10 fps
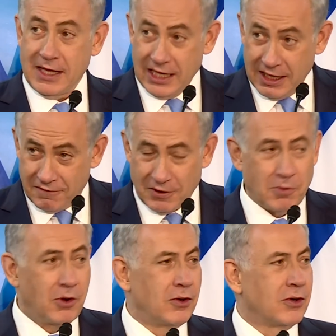Even
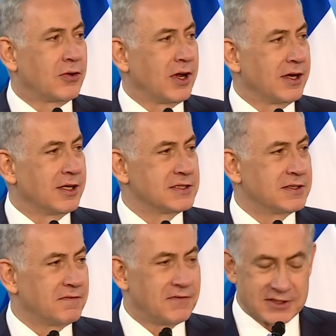more Ukrainians
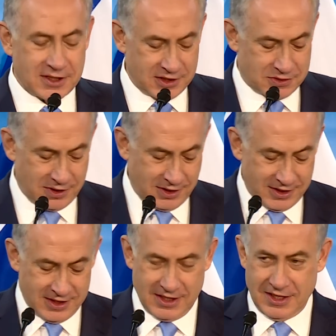visit Israel.
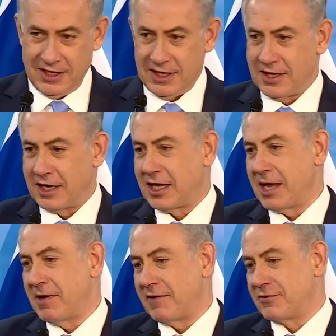And that
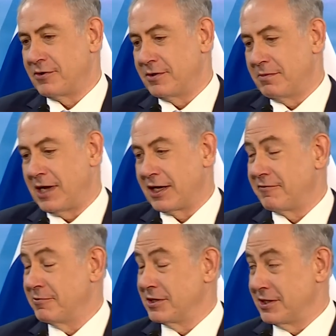came after my
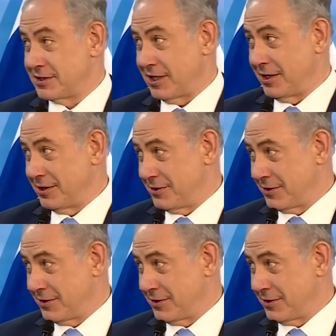government decided to